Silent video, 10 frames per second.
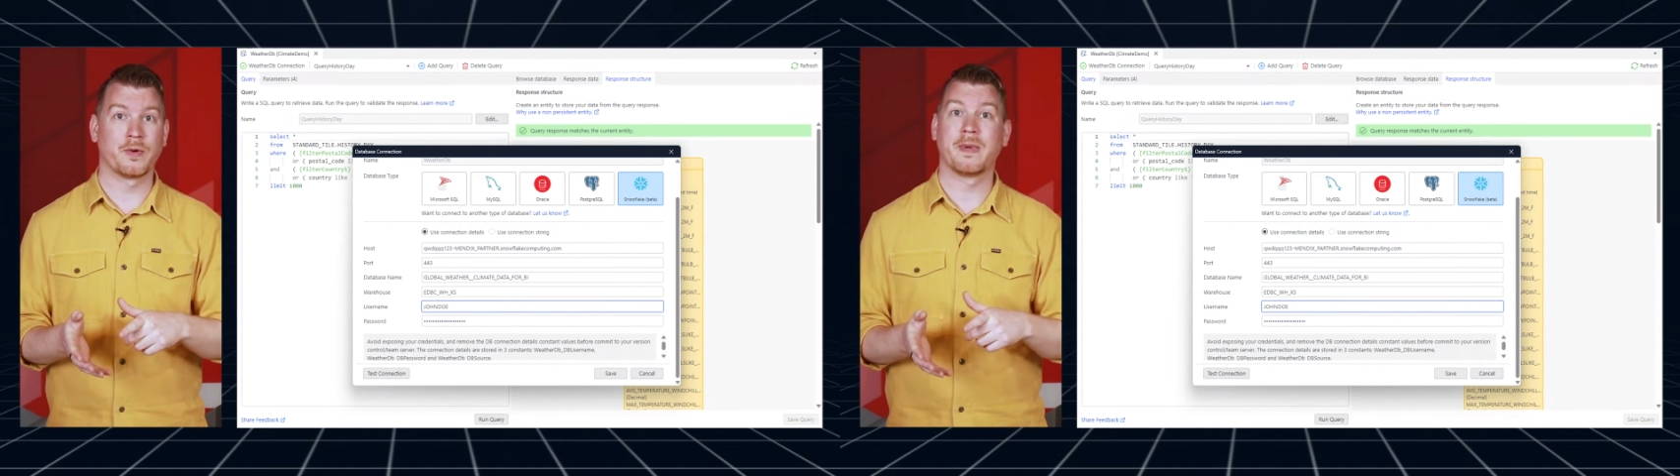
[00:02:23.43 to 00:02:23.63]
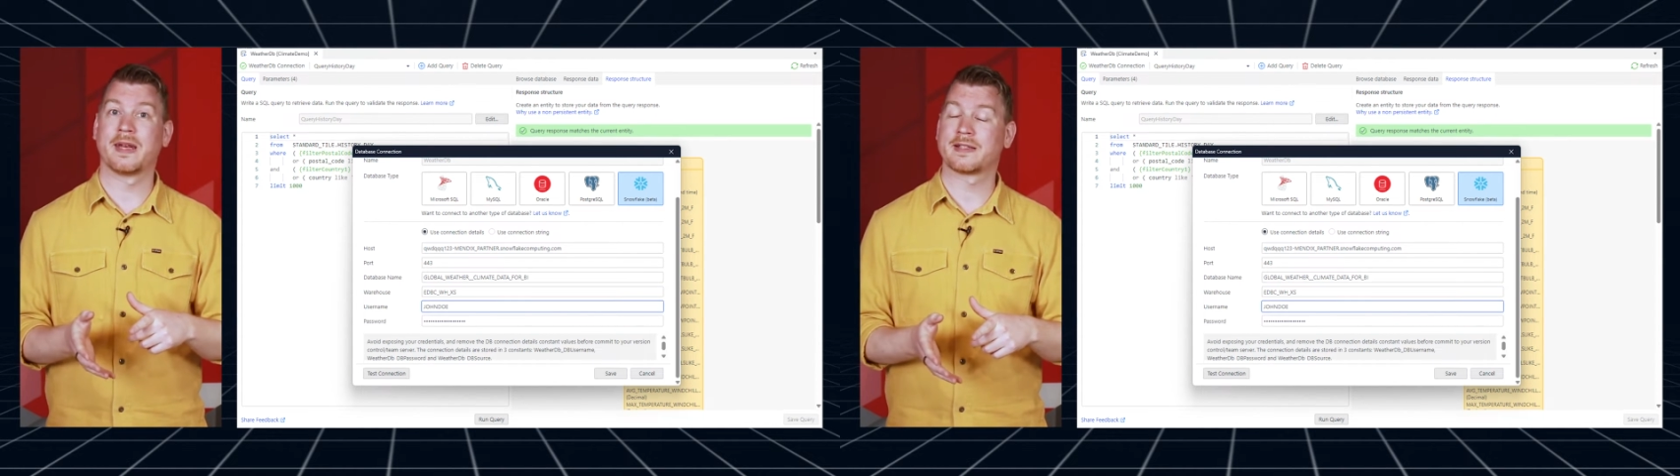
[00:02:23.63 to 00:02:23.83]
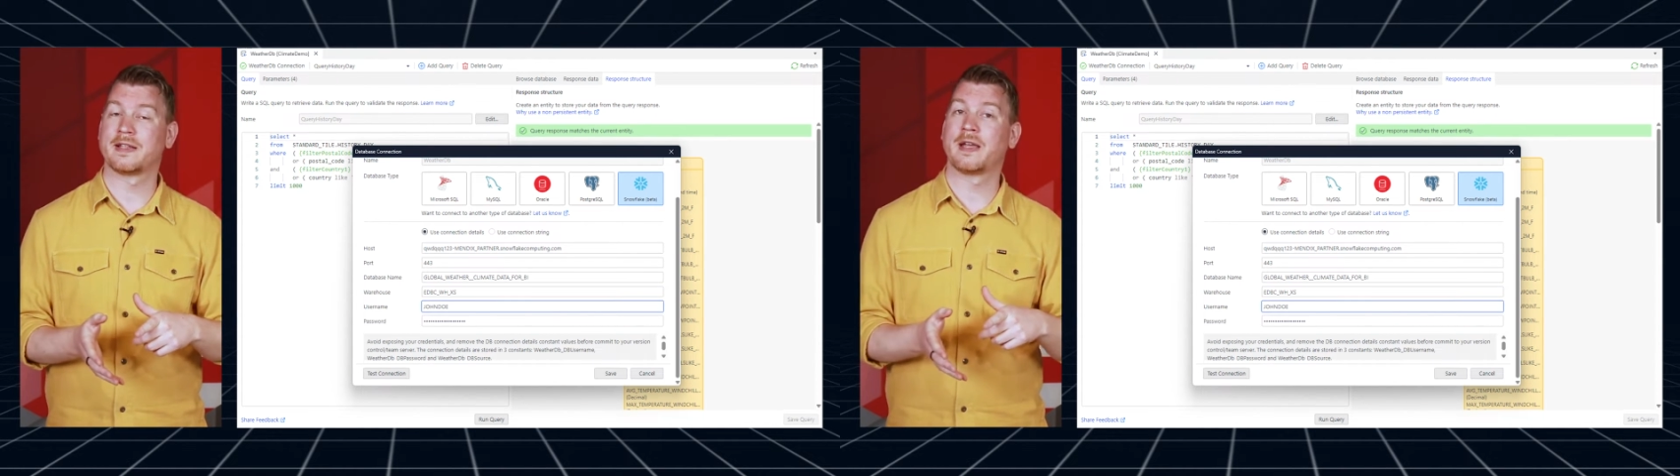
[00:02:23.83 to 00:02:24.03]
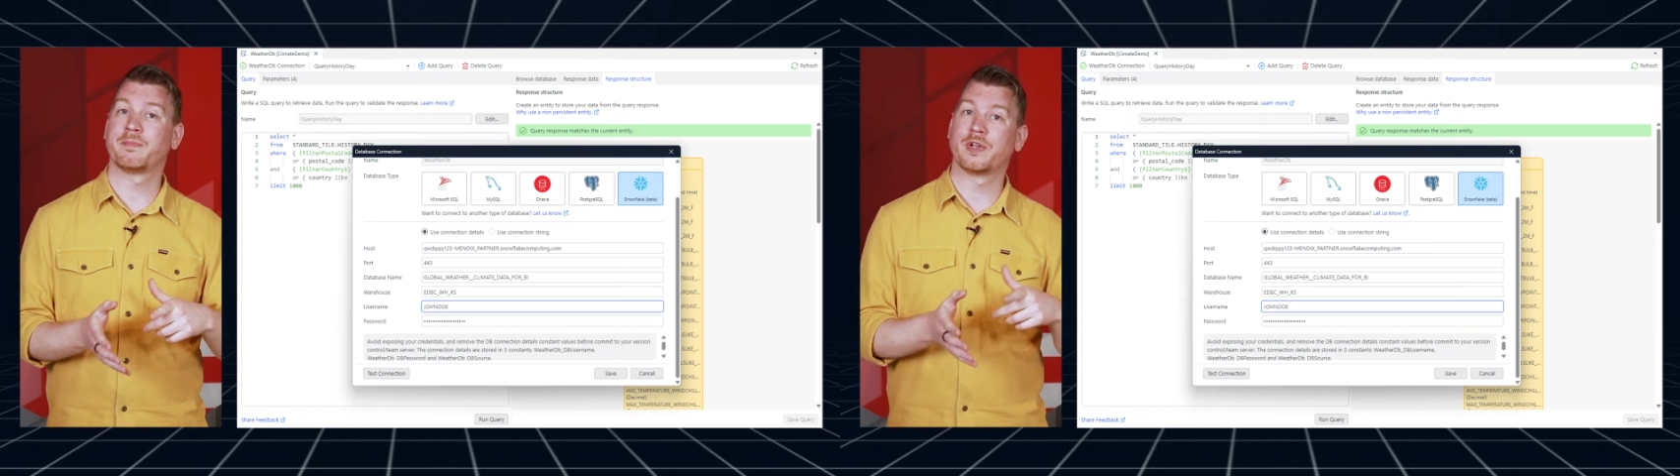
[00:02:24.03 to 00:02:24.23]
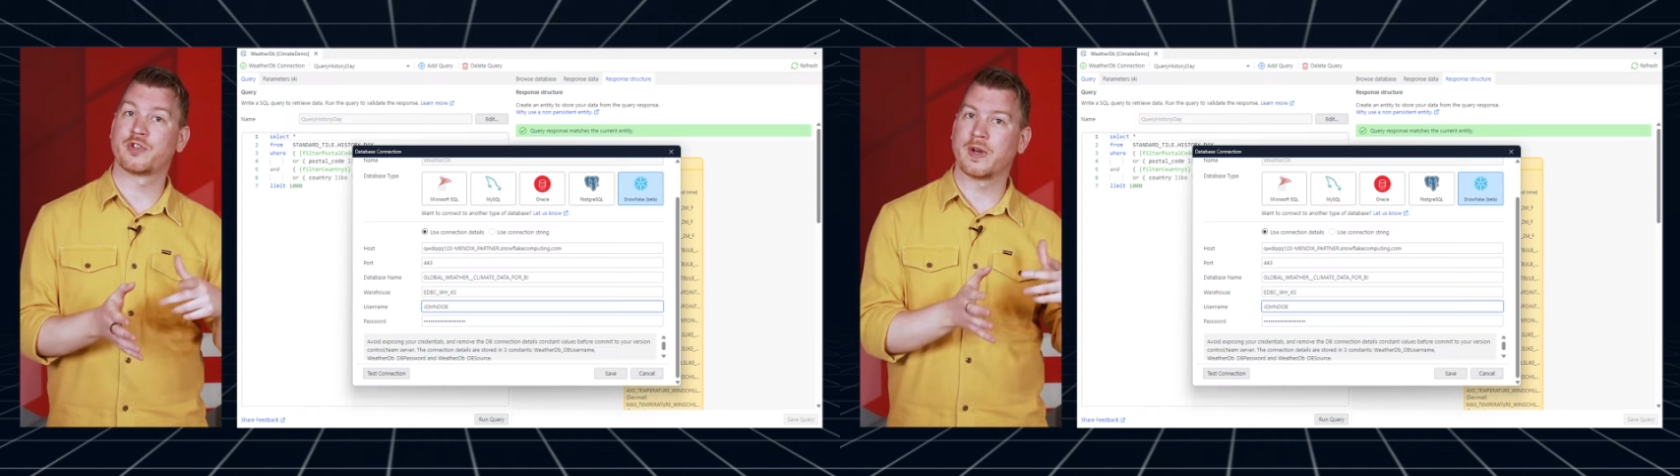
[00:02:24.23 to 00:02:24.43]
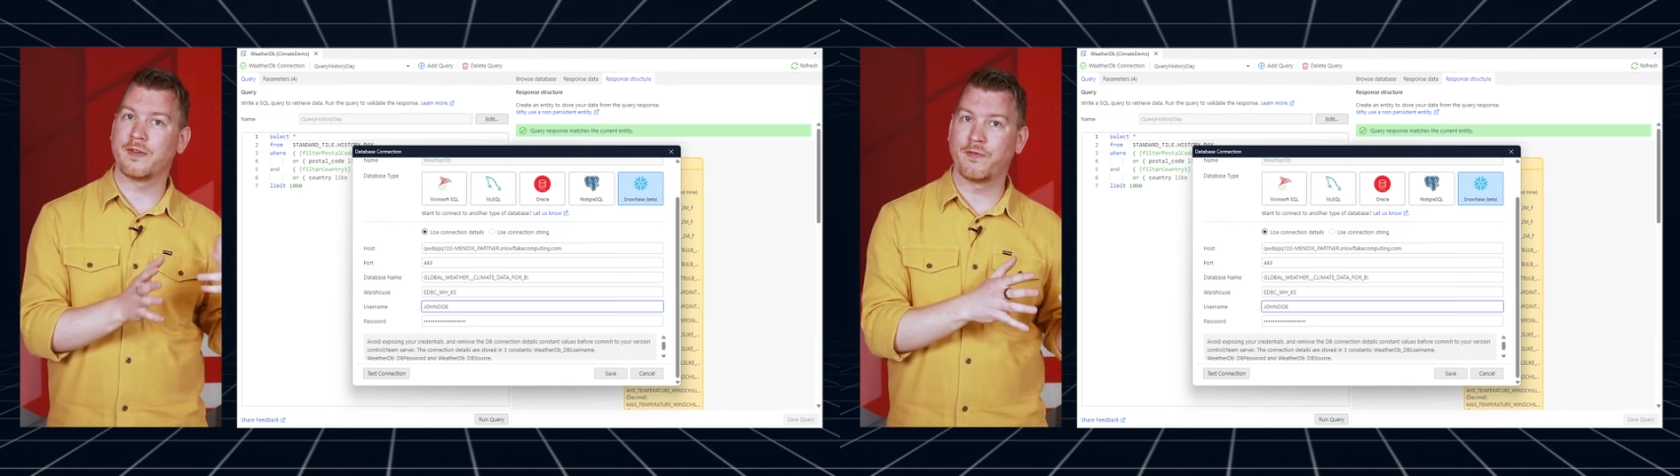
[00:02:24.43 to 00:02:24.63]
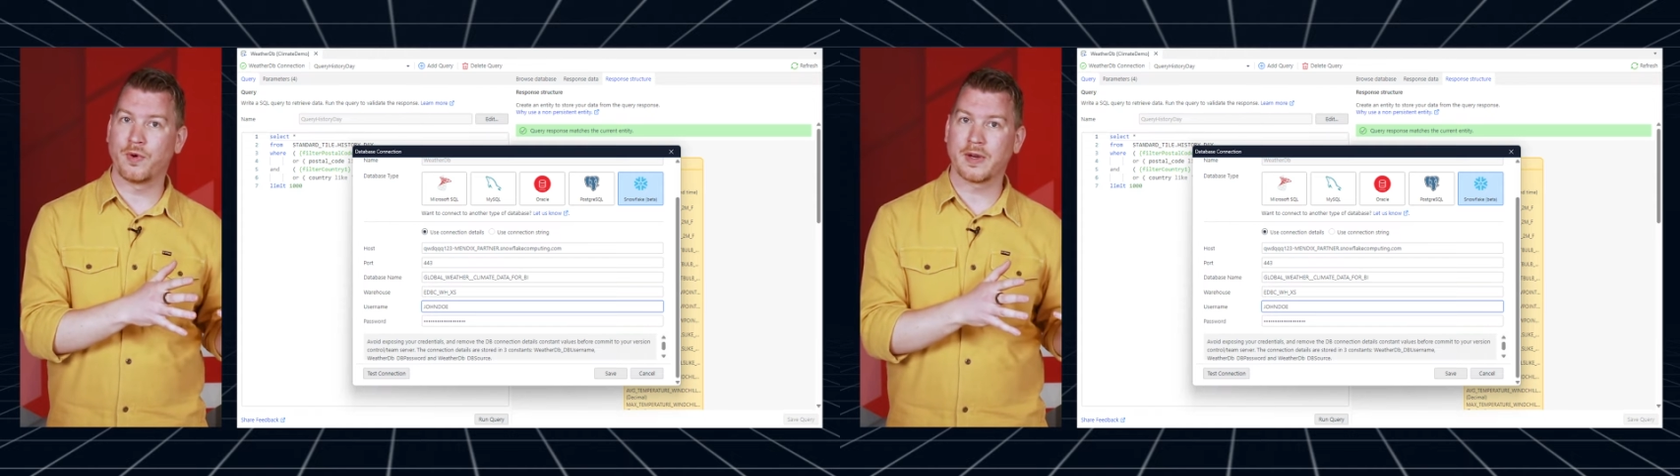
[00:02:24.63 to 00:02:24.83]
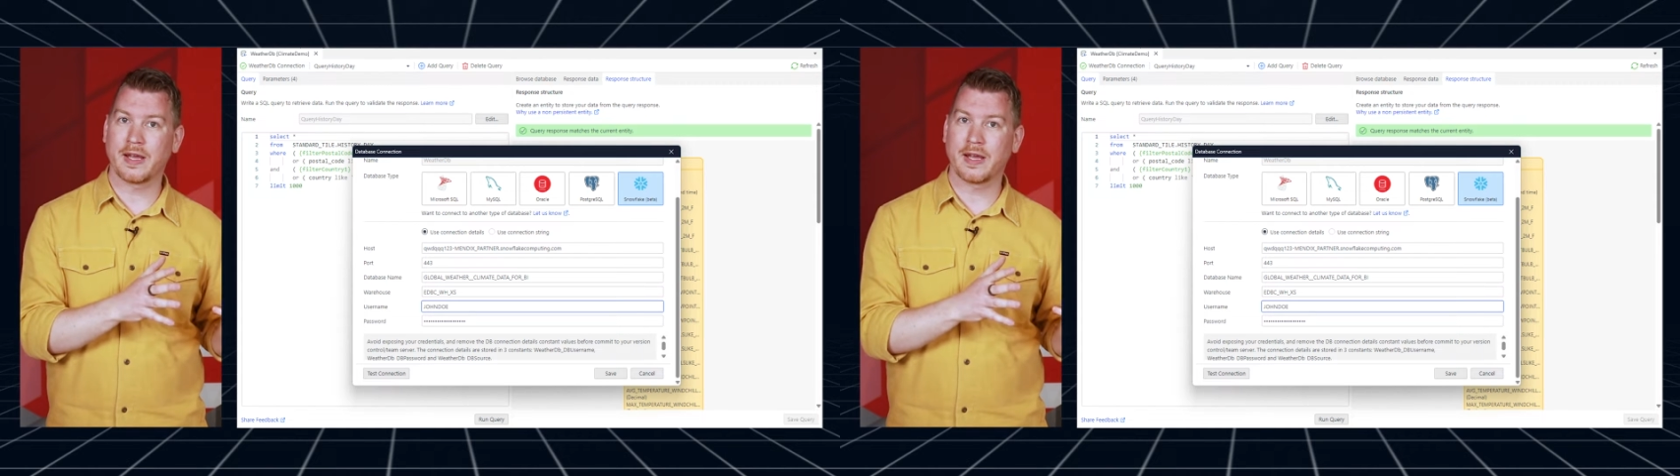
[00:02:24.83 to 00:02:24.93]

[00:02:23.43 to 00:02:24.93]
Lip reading: Mendix 9.24